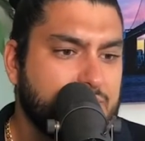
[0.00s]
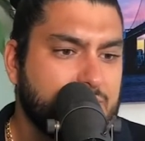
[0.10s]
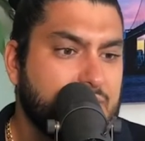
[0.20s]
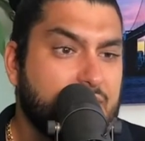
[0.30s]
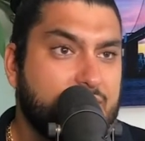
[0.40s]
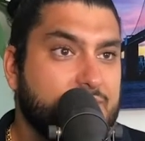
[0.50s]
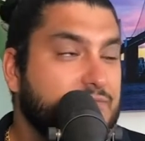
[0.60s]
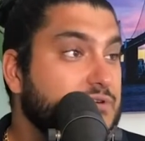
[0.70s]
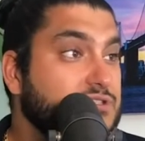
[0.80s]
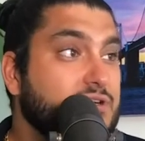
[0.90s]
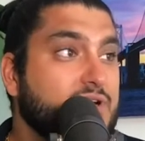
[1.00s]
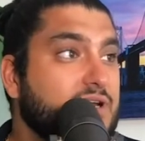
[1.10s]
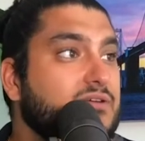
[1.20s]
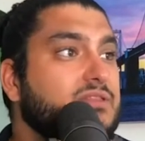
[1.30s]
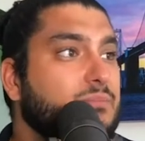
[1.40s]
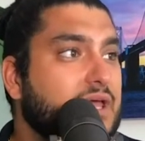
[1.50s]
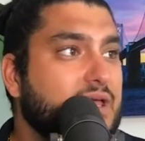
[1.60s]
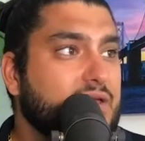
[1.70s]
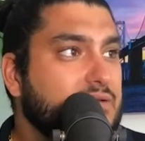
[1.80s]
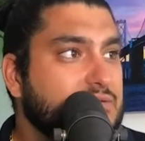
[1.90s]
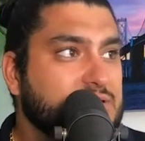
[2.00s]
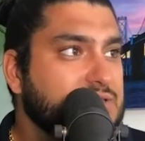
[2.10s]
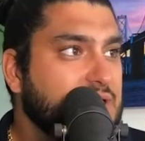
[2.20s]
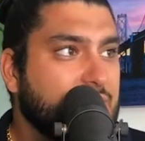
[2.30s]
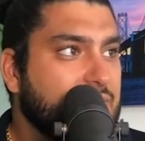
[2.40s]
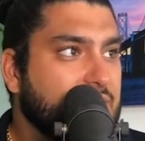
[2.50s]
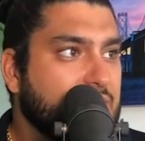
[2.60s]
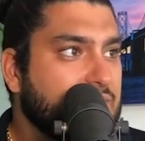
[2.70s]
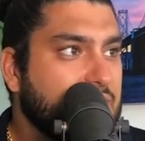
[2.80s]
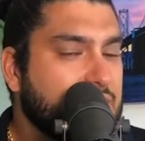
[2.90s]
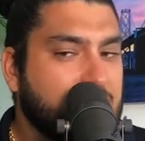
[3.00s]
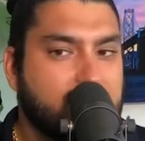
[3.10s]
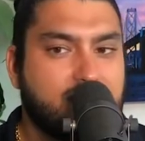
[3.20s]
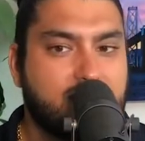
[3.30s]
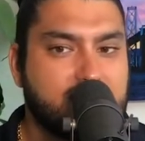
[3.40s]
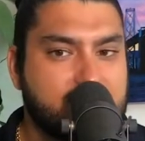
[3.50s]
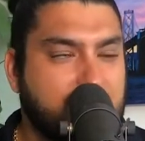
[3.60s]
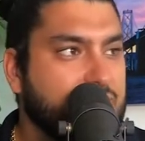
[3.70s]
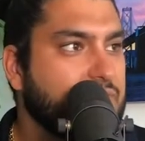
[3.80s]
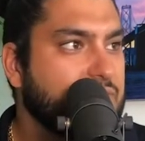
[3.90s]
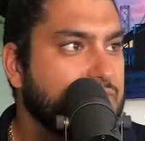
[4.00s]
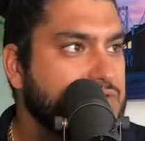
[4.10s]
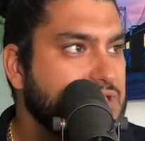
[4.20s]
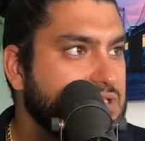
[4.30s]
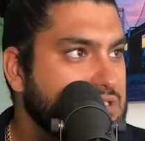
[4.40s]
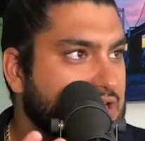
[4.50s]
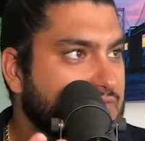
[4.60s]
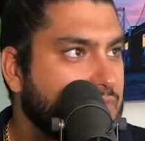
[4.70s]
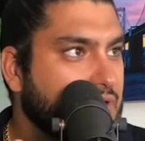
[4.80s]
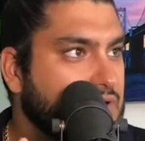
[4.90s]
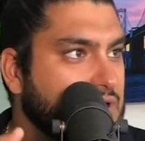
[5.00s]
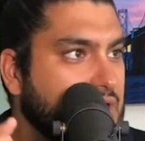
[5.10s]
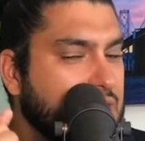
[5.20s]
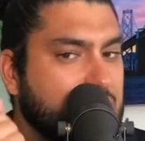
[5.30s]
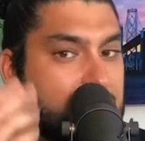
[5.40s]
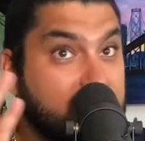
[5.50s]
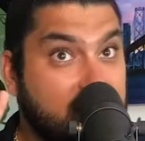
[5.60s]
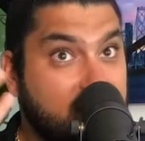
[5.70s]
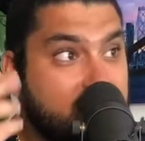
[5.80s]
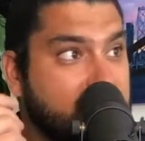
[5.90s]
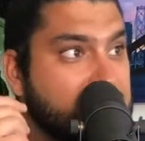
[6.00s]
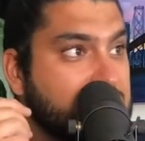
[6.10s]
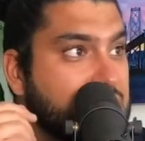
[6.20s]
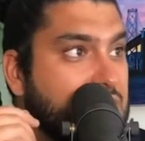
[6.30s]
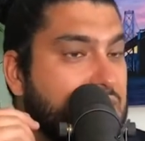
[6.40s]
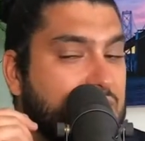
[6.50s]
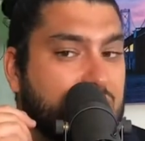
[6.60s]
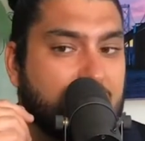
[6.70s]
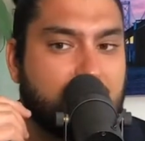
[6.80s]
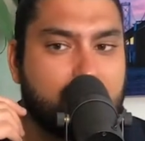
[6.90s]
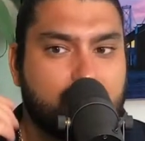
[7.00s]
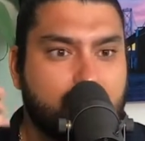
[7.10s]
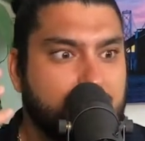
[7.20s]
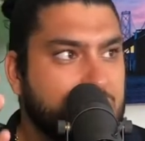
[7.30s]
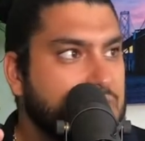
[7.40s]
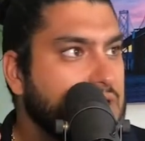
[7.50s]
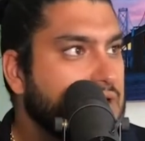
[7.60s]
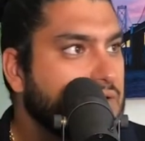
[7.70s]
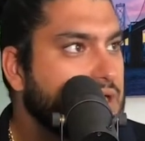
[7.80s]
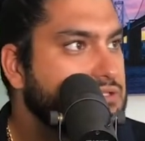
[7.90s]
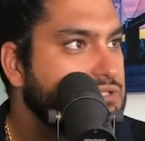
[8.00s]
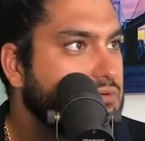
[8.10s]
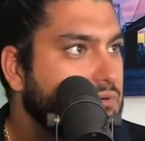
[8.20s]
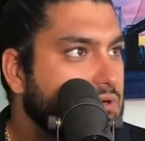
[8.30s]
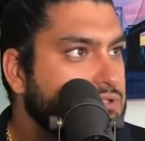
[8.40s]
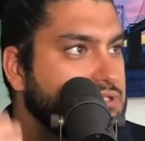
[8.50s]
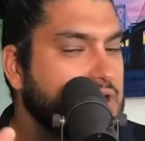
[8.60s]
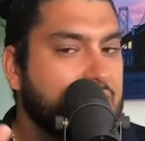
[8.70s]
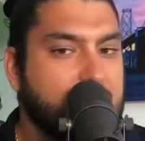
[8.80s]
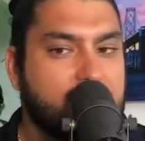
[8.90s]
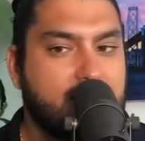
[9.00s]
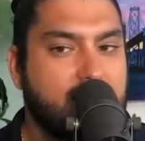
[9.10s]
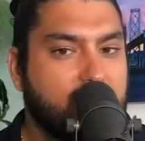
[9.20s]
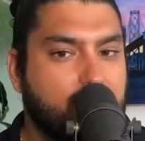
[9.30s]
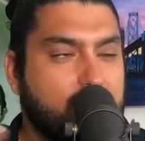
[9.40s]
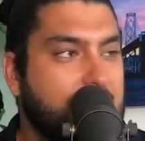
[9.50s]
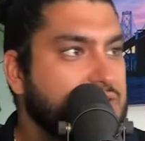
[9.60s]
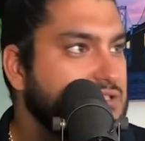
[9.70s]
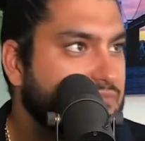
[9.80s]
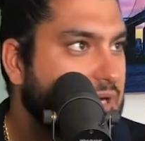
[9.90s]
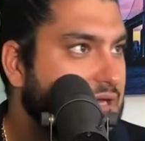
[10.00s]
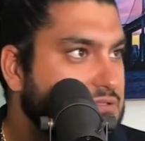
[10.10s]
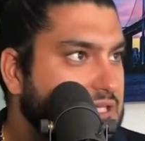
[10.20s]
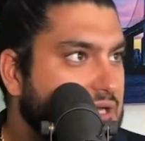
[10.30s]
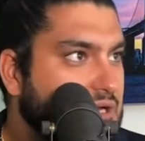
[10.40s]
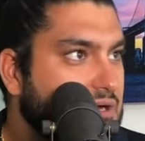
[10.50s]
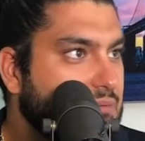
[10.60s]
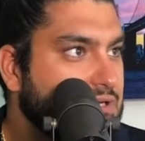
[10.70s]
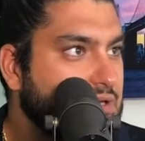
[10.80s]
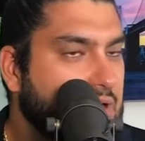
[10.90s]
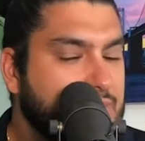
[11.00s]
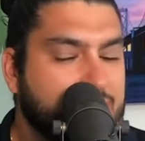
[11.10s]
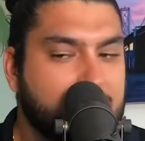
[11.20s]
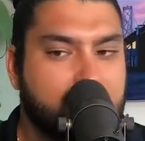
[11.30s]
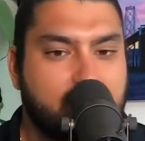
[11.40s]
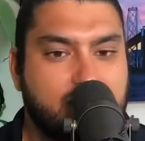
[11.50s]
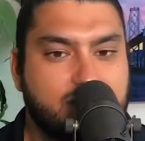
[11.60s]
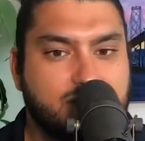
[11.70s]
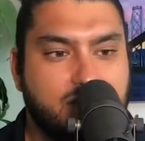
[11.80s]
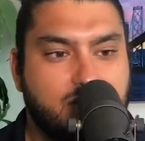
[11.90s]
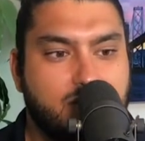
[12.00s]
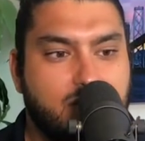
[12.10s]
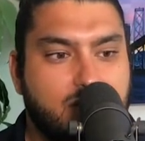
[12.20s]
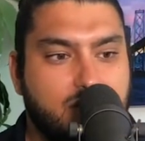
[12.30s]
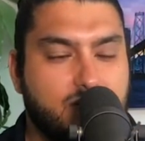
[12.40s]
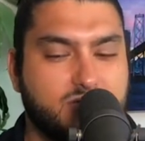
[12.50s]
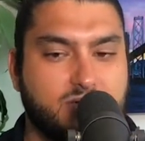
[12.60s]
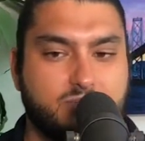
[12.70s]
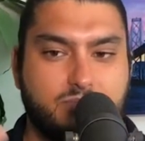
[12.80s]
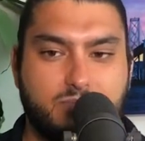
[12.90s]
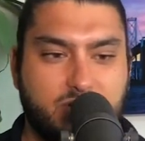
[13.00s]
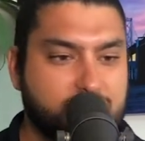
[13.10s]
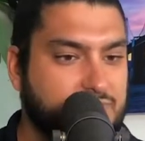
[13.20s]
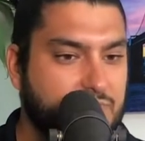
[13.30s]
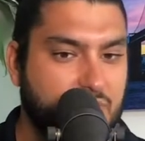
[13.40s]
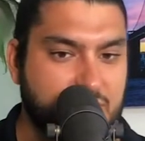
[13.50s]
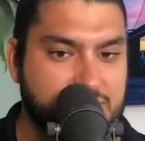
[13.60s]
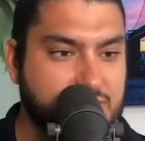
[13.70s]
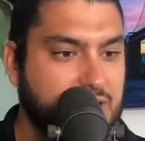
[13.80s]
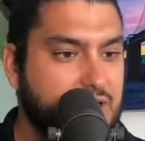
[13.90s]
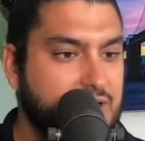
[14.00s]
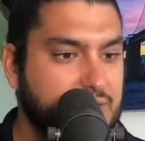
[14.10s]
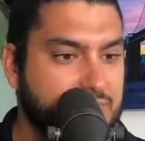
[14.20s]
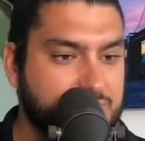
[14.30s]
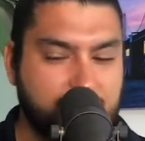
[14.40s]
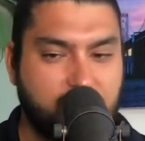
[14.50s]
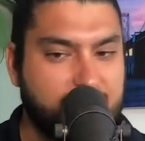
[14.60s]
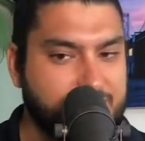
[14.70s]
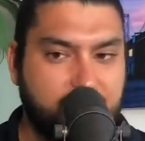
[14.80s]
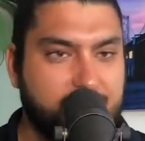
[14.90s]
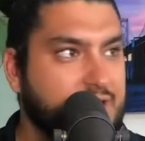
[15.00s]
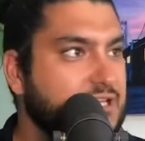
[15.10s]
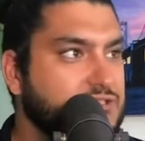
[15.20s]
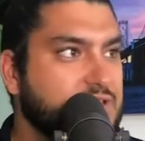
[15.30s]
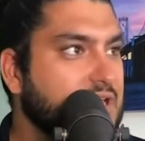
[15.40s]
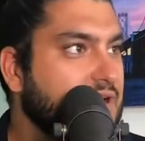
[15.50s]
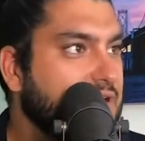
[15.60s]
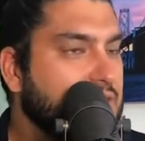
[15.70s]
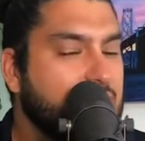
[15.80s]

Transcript: yeah, for sure here in the Bay, it's the same thing, right? Like they got Stanford, UCSF, Berkeley, Davis, really great schools. And then they have a massive biotech hub on top of it, right? So there's a bunch of crosstalk and cross-pollination there.